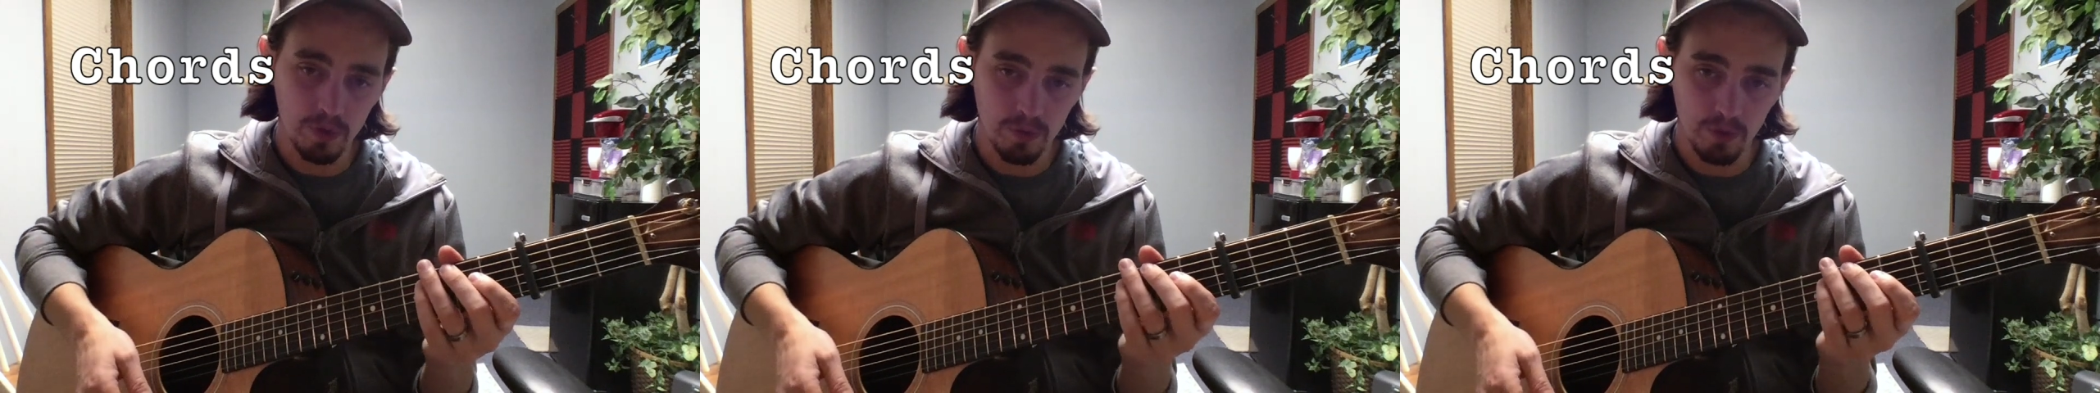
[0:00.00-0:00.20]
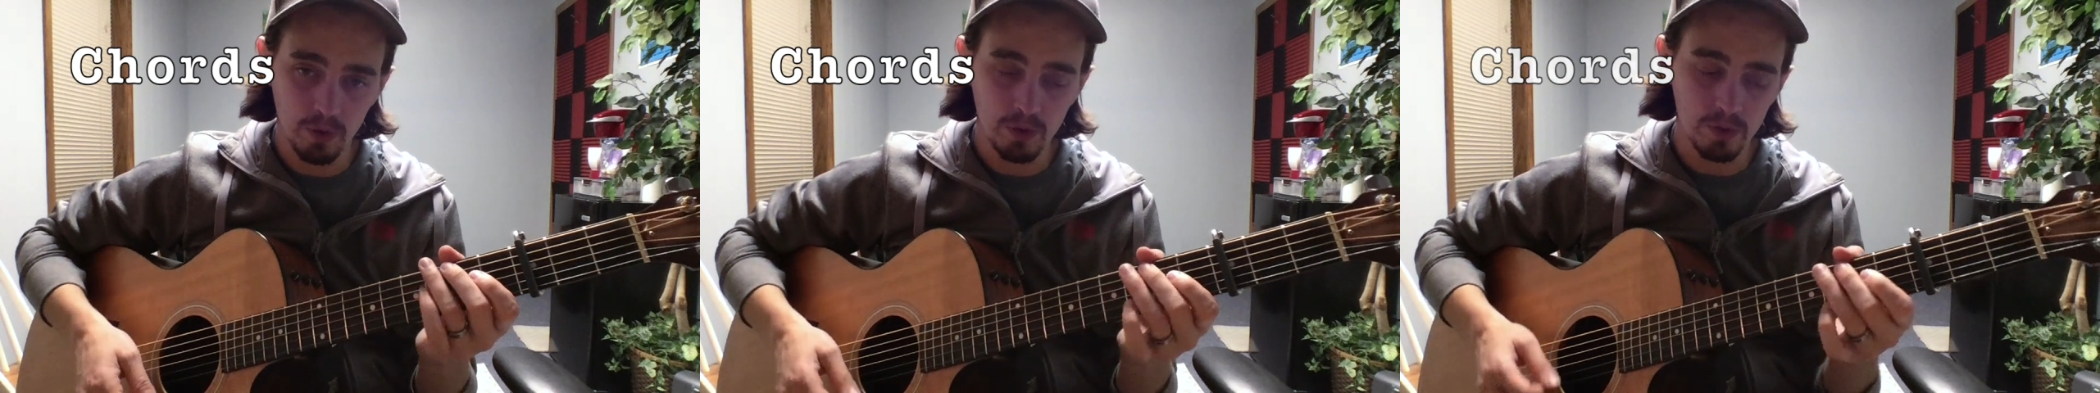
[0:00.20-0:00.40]
the
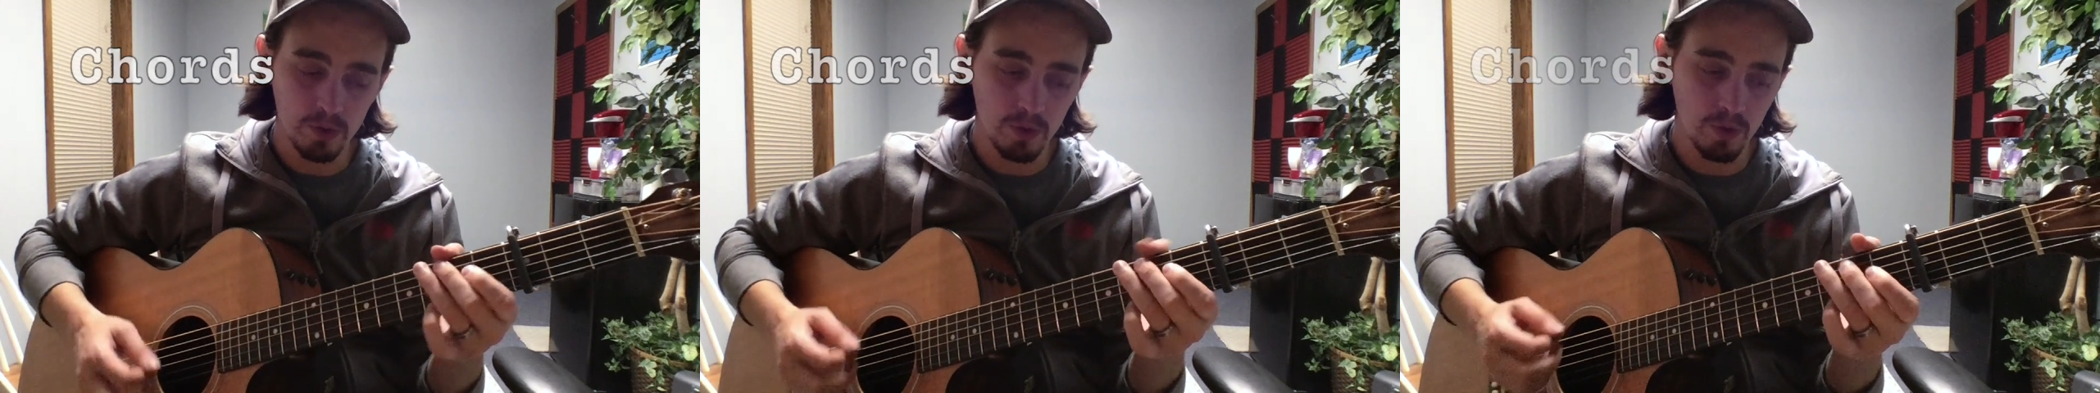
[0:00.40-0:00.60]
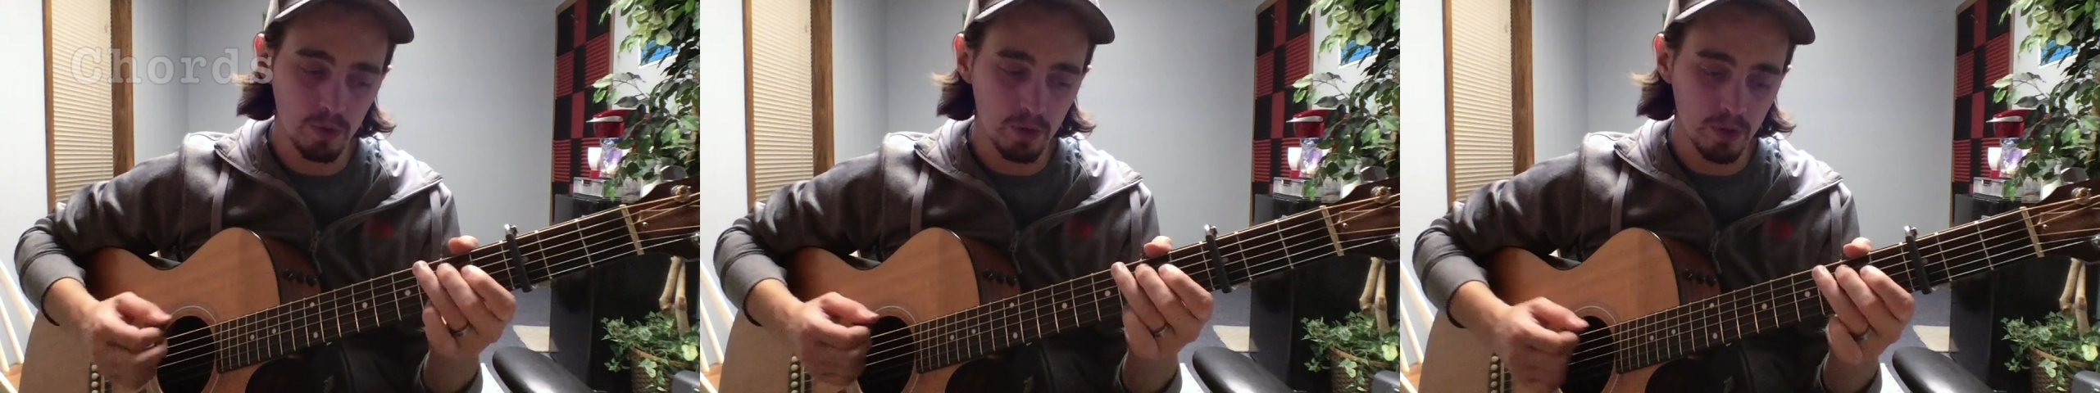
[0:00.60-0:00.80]
verse
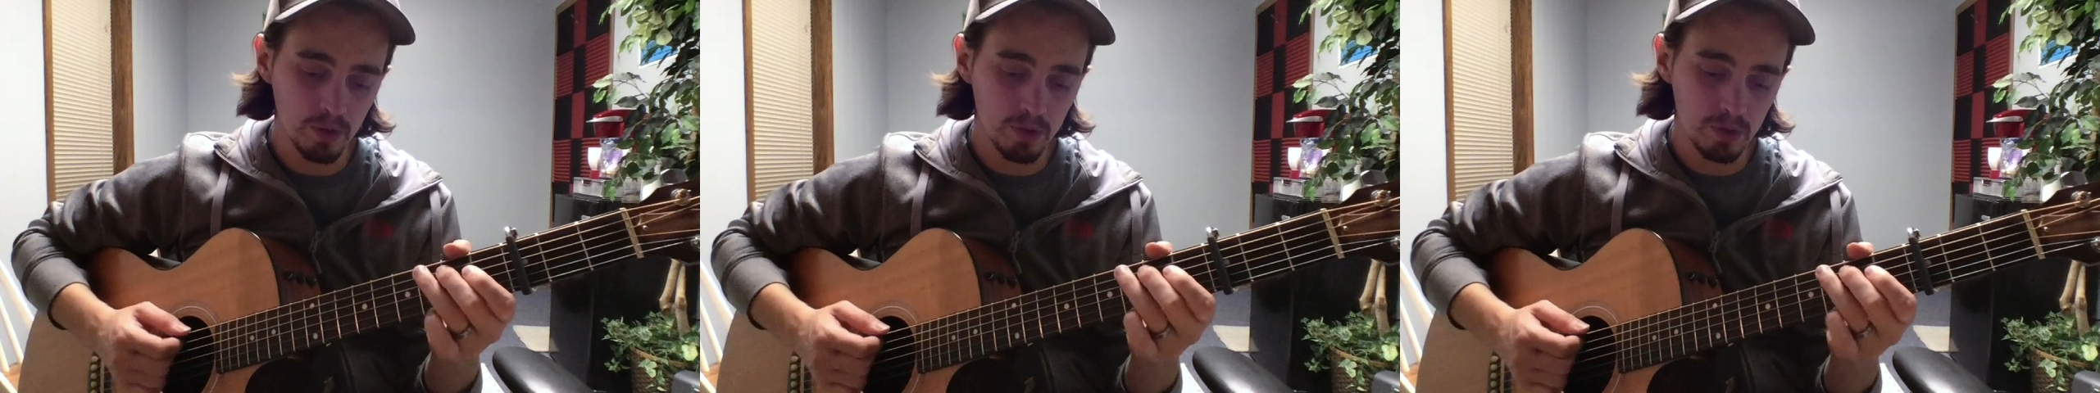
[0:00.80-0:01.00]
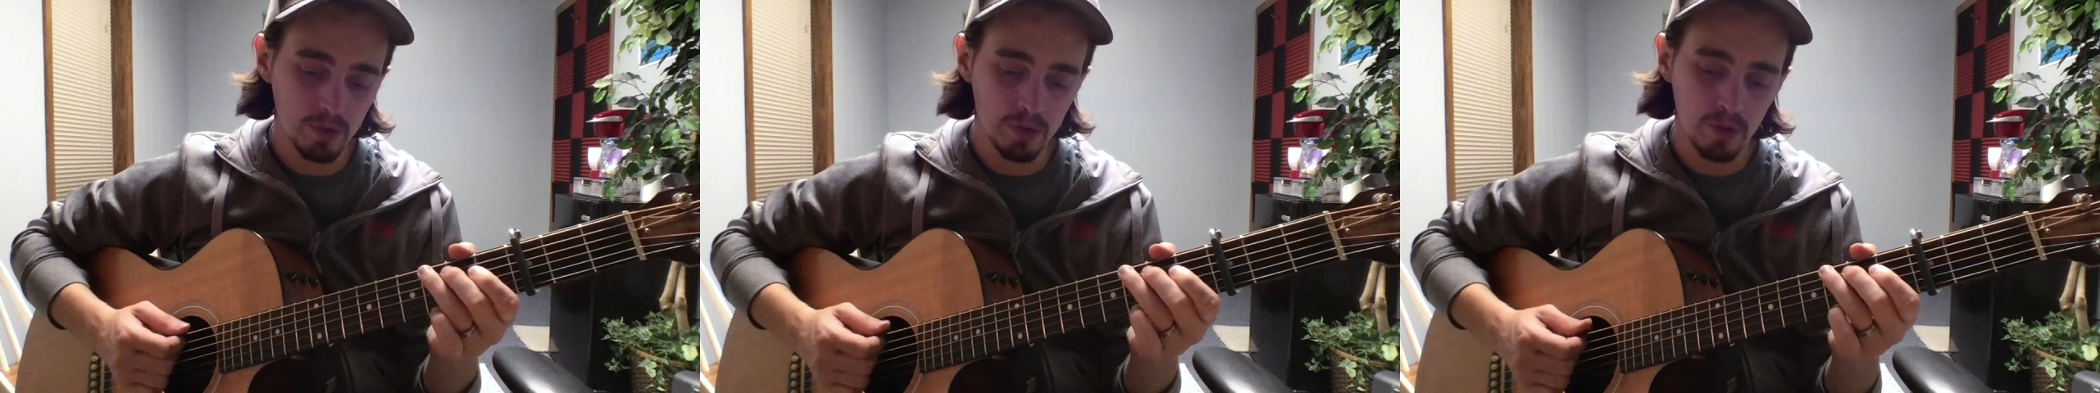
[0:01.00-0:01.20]
and
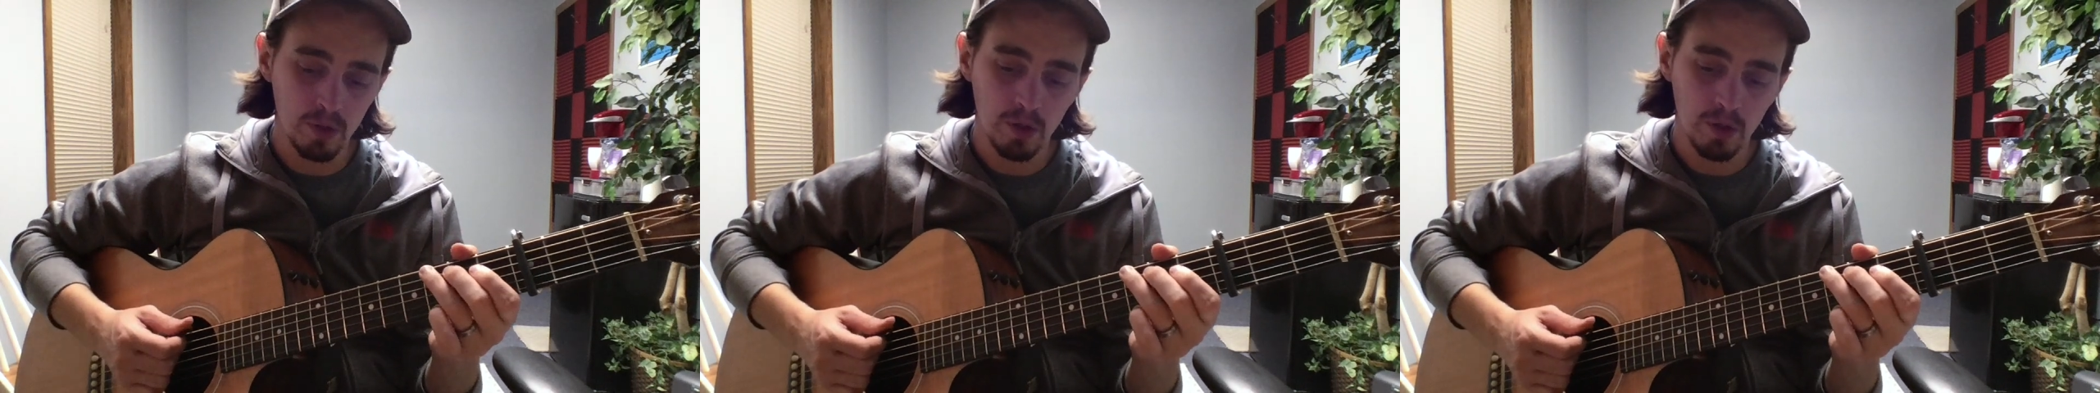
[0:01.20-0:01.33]
chorus